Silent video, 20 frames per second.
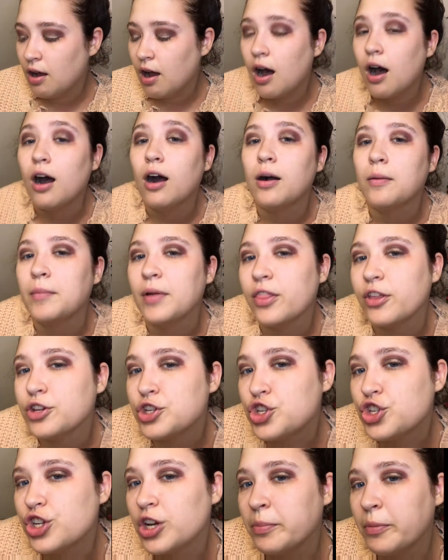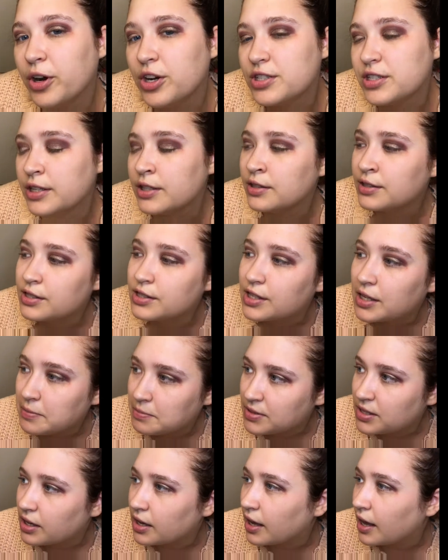The shimmer didn't
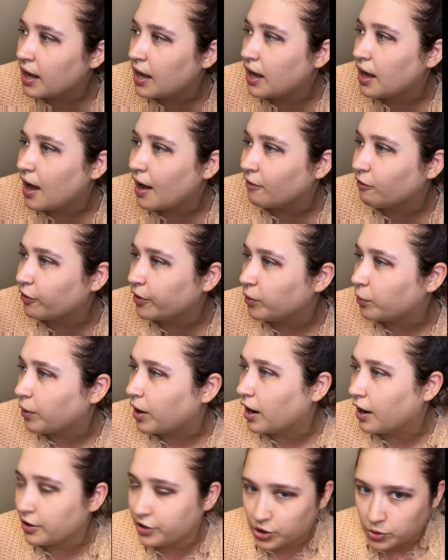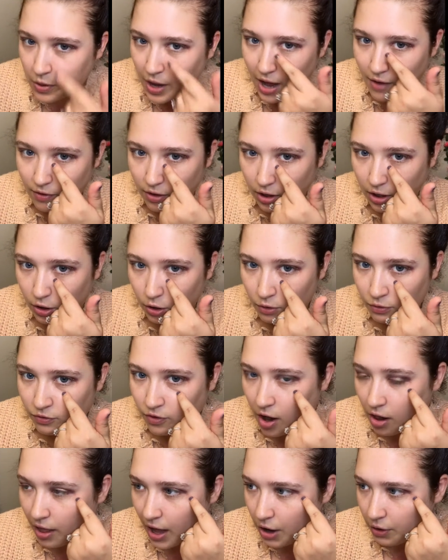seem to get everywhere. I do have a little
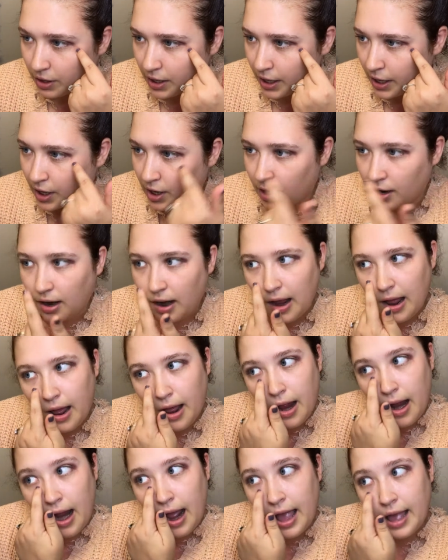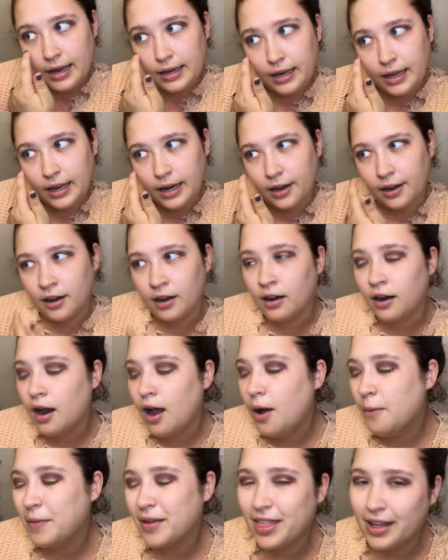fallout here and here,
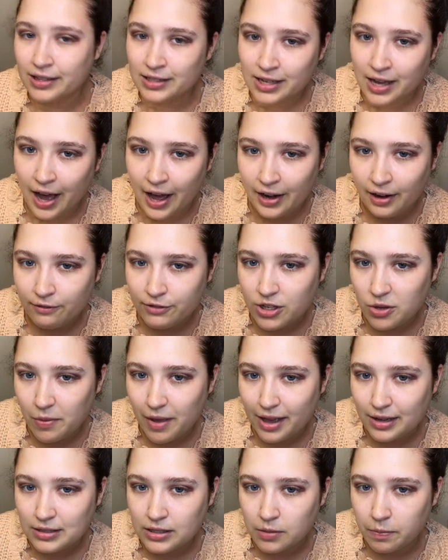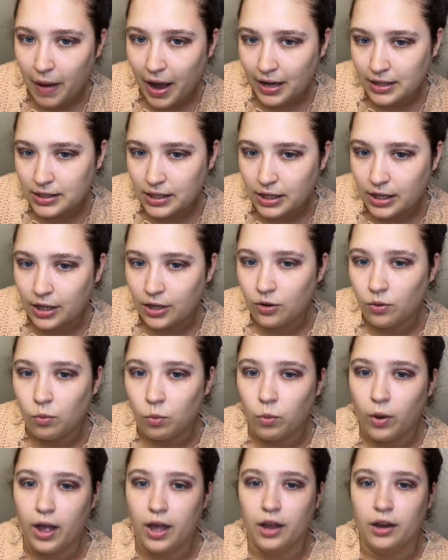but that's kind of to be expected
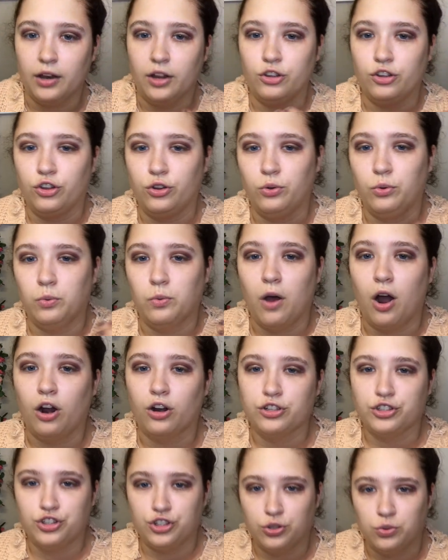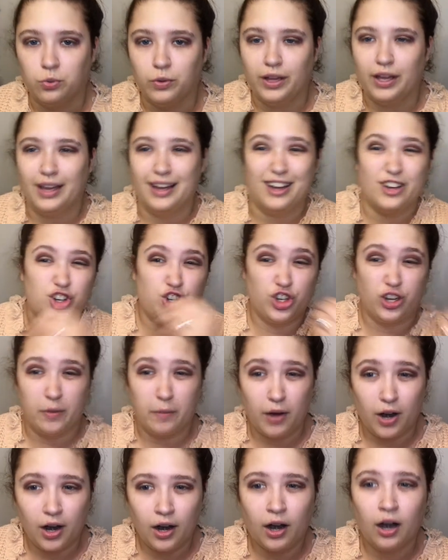when you are doing
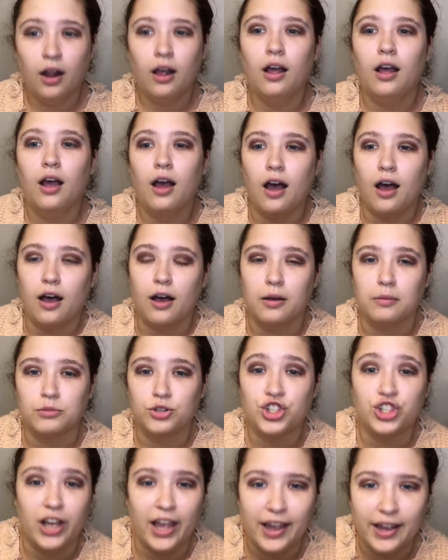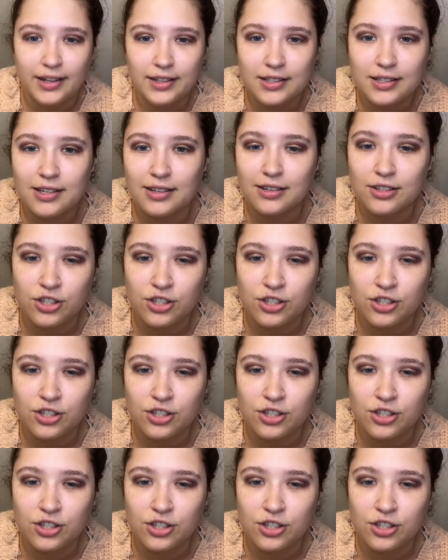shimmer shades.